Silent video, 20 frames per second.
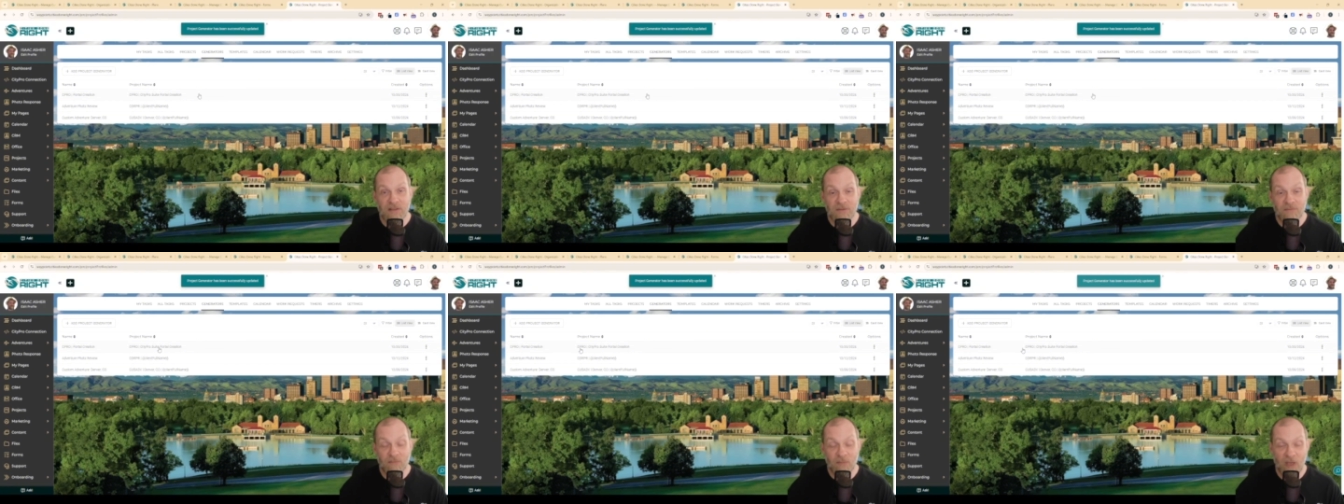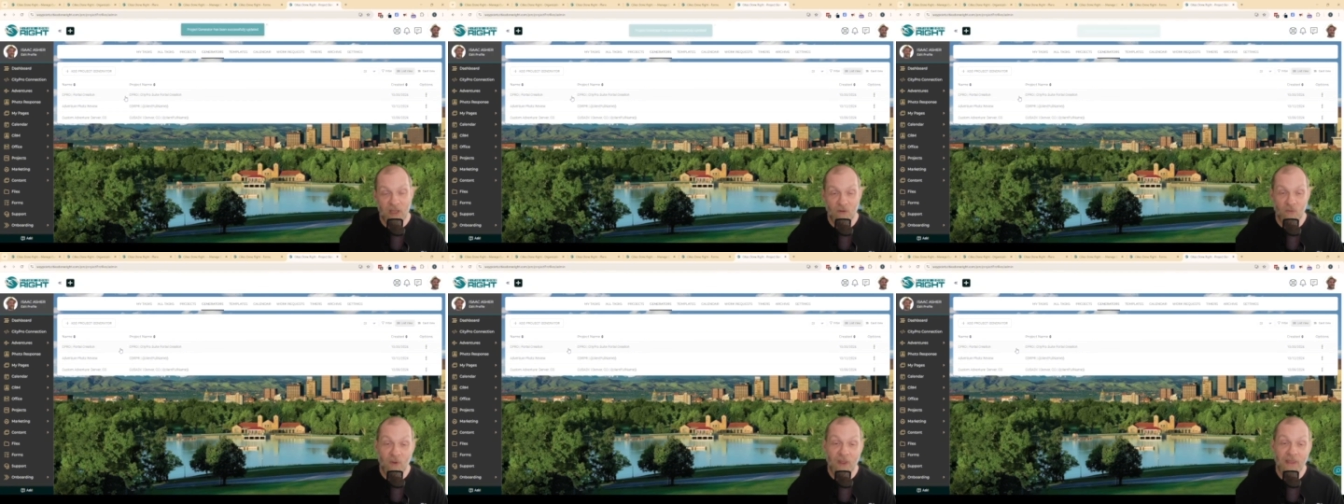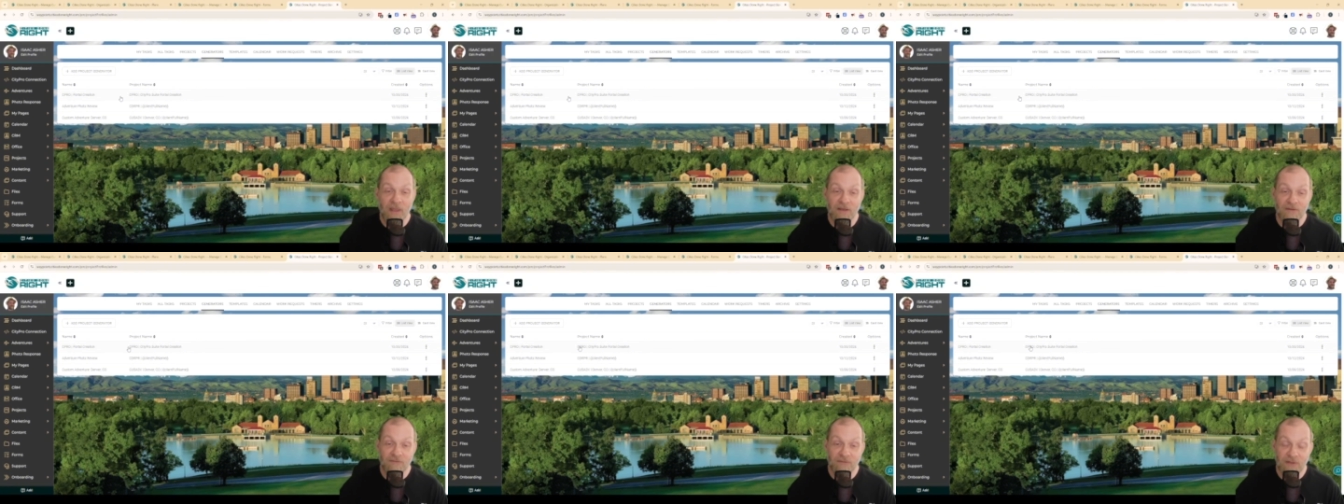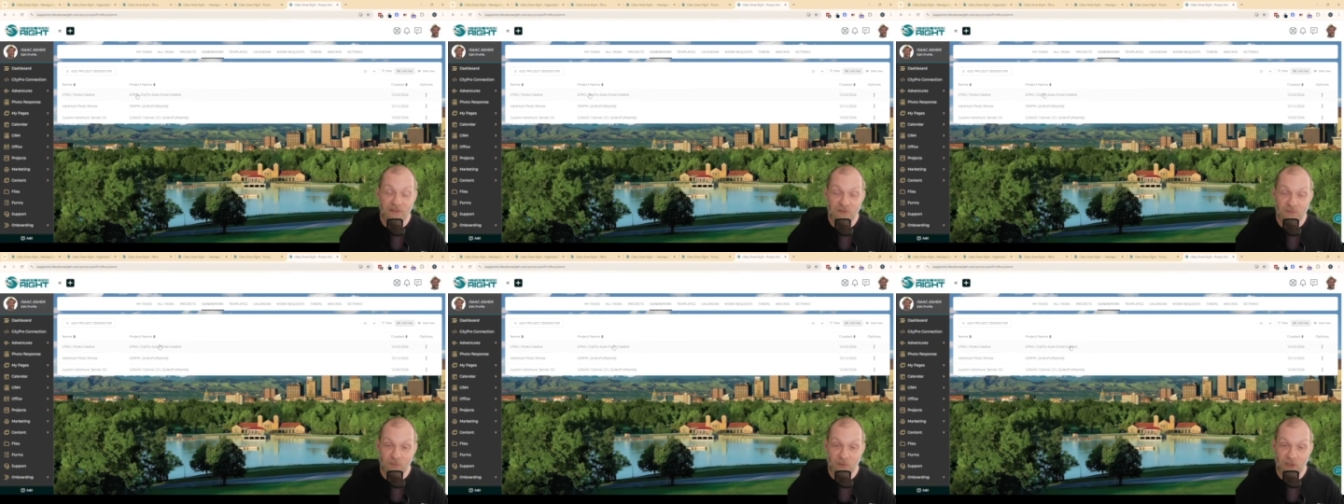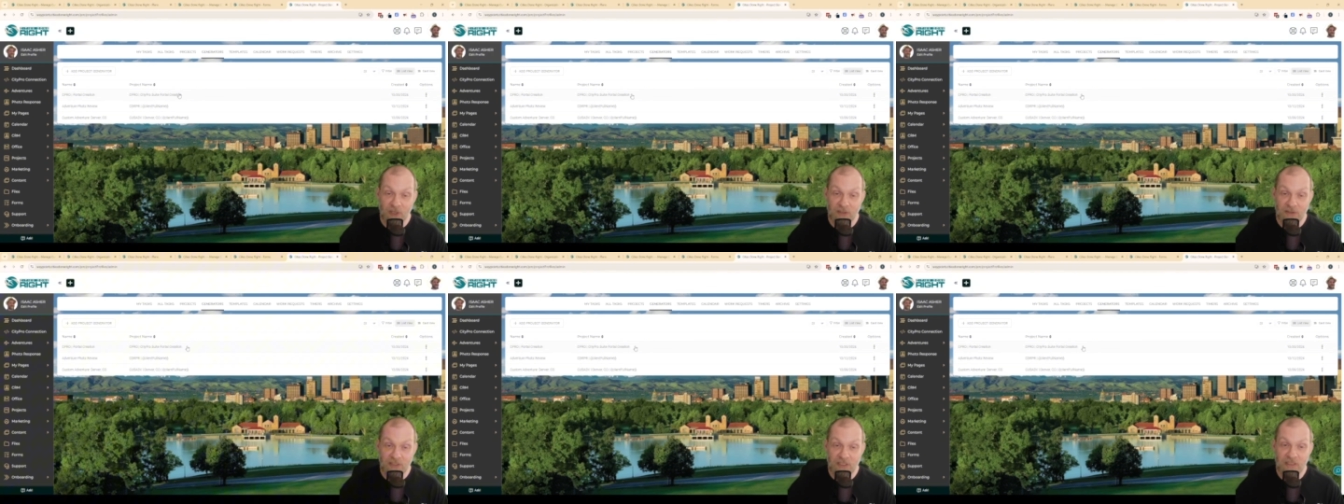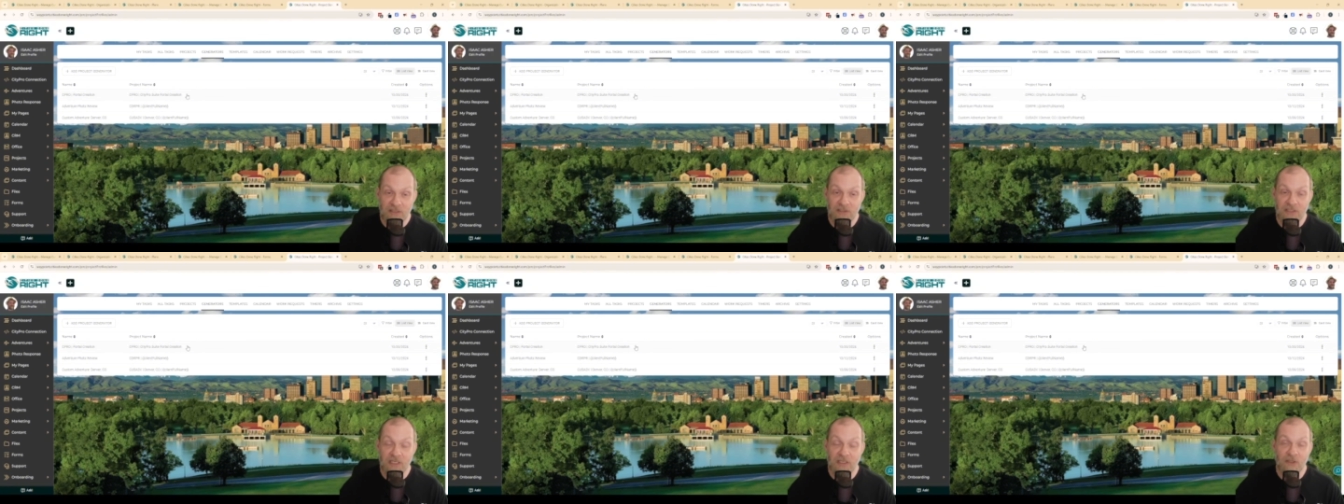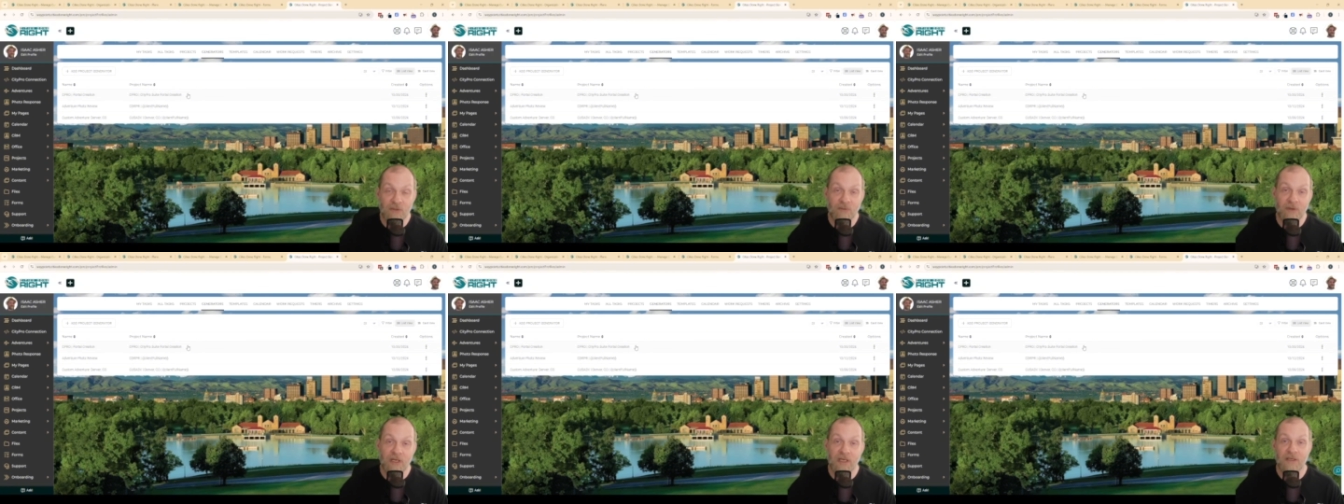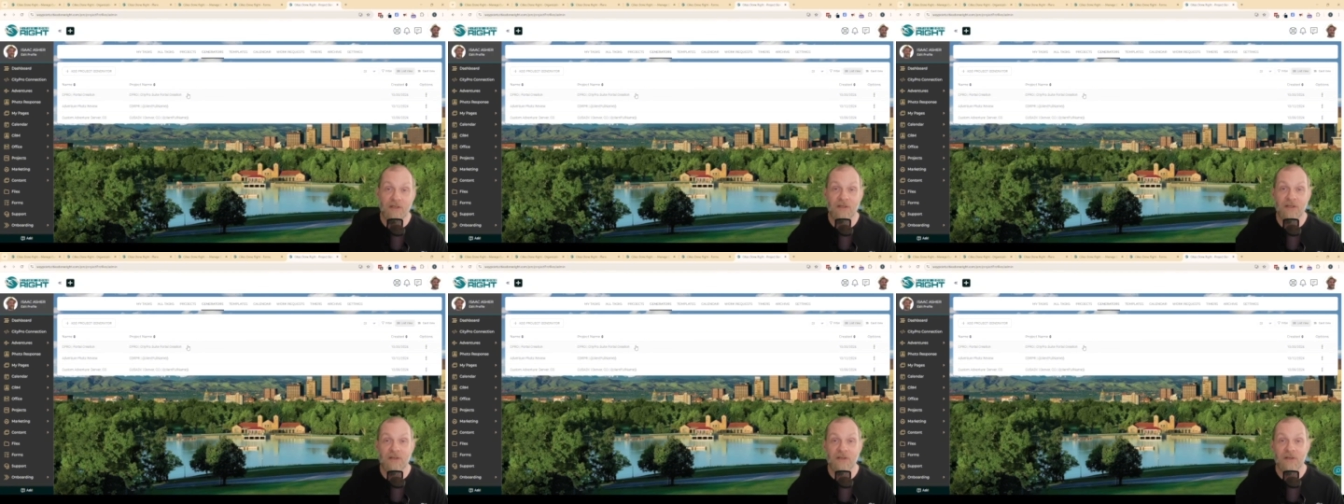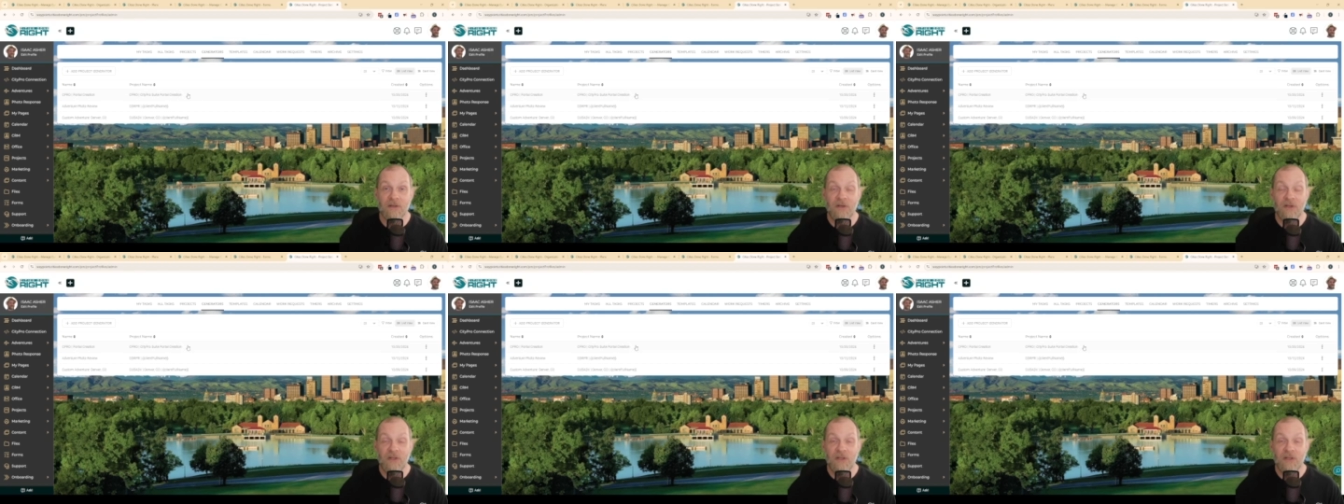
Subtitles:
by way of this project generator,